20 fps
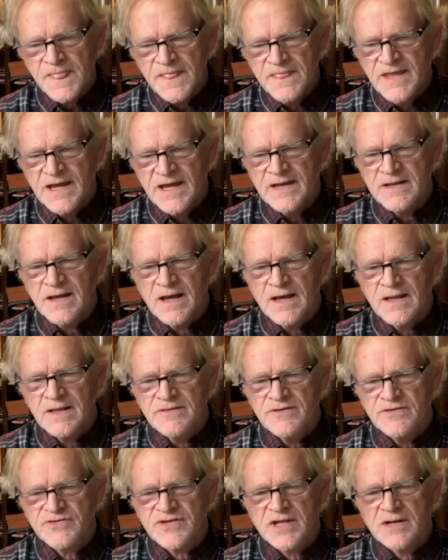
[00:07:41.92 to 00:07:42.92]
that uh,
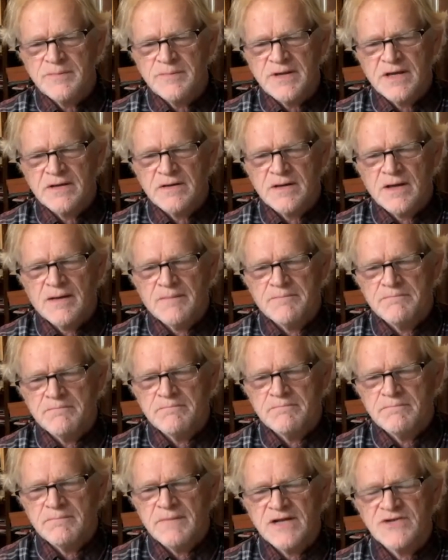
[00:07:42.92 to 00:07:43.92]
there's going to be a, a,
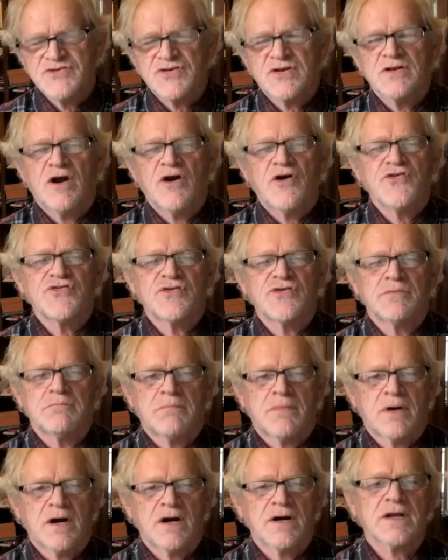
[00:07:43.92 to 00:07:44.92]
much larger
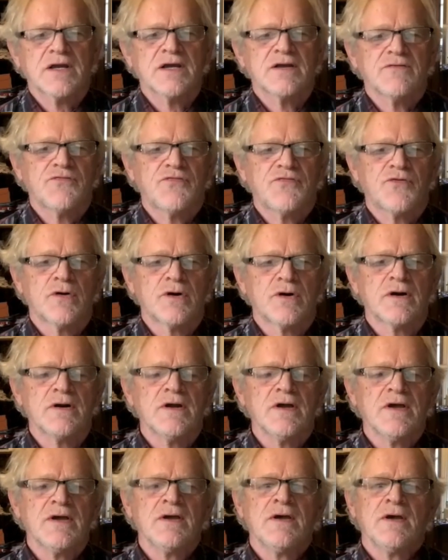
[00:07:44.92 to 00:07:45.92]
market
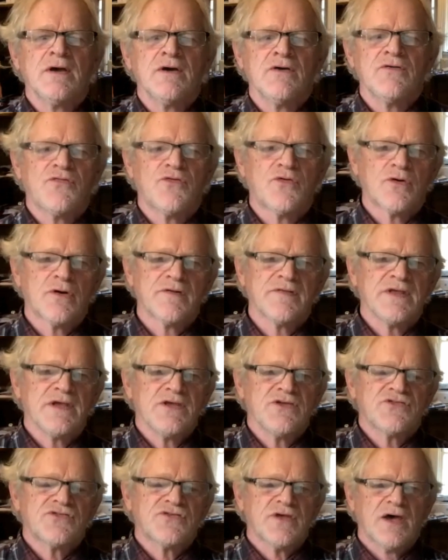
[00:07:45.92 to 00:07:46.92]
for for
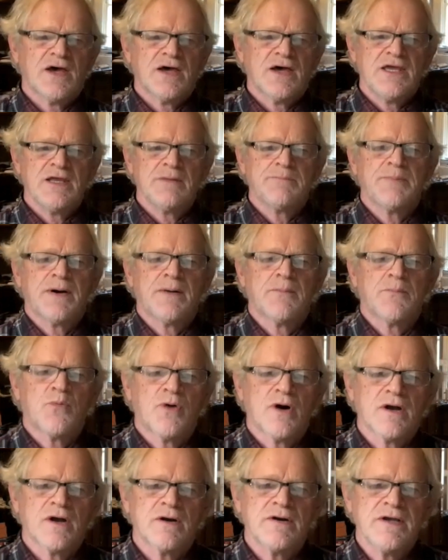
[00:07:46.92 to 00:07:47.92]
these uh, heat pump
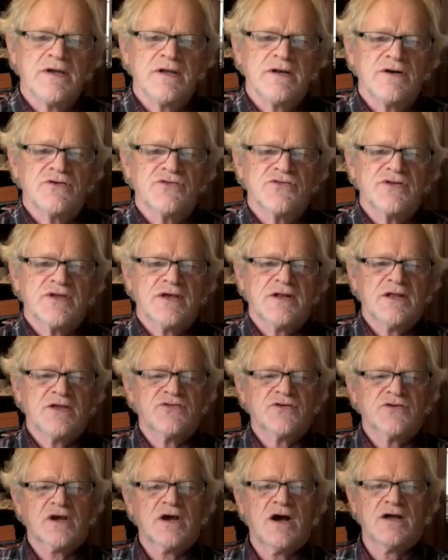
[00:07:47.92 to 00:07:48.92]
water heaters, and
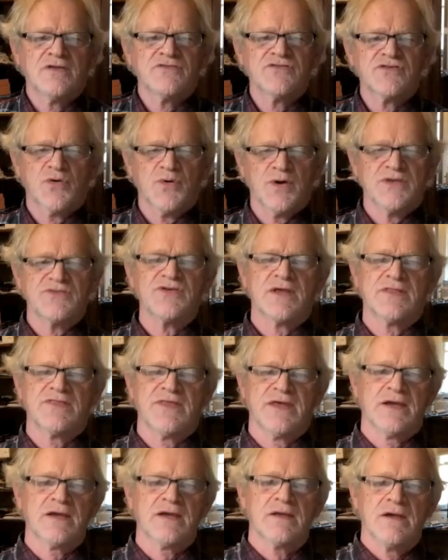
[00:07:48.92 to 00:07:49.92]
as a consequence, I
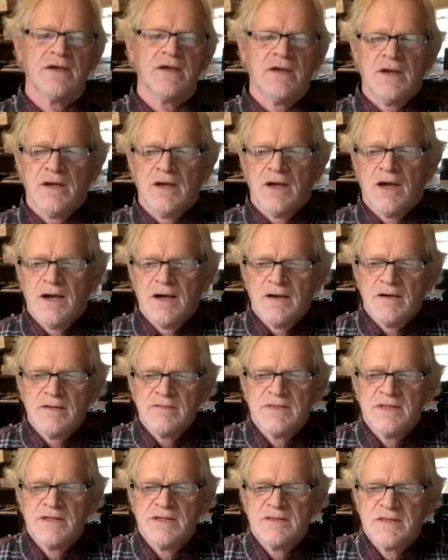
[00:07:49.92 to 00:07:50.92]
think uh,
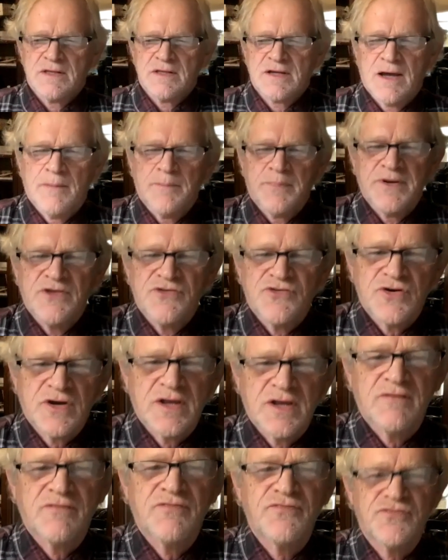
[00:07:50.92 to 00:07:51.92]
that the companies are
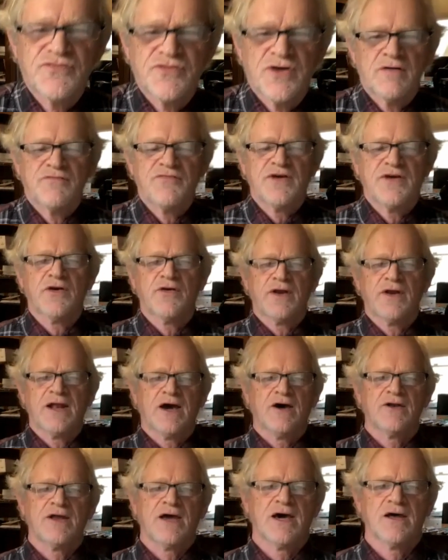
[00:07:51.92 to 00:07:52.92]
going to start figuring
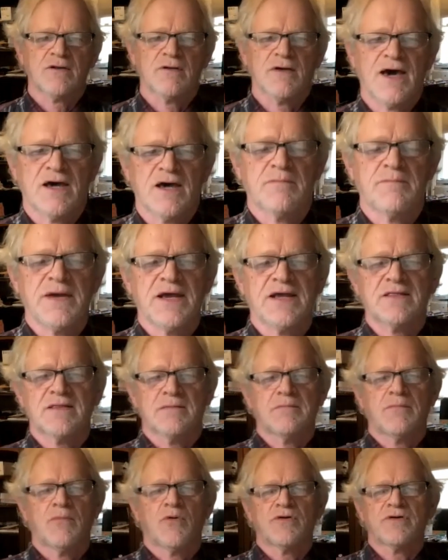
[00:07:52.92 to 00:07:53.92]
out how to how to make
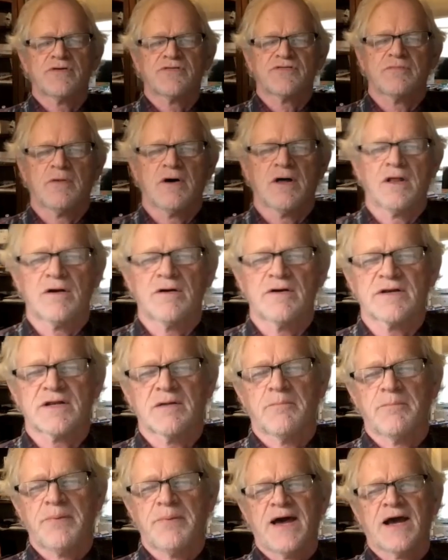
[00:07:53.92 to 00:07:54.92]
them more smaller and
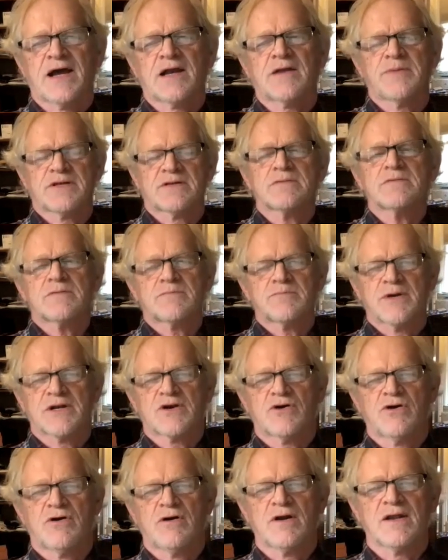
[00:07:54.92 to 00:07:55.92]
compact. But
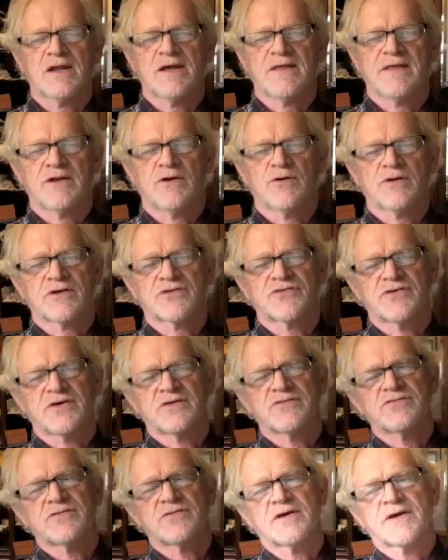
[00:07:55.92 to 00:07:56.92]
but currently, they don't
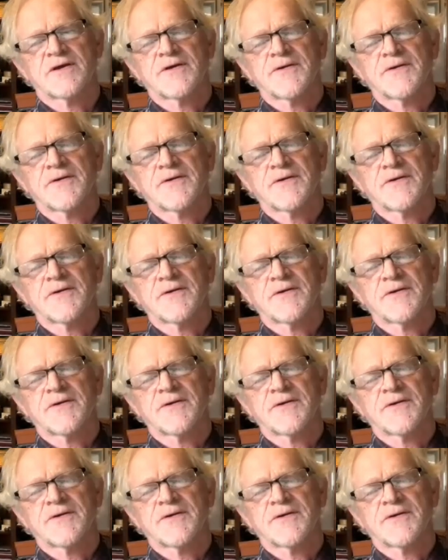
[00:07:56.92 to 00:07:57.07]
exist.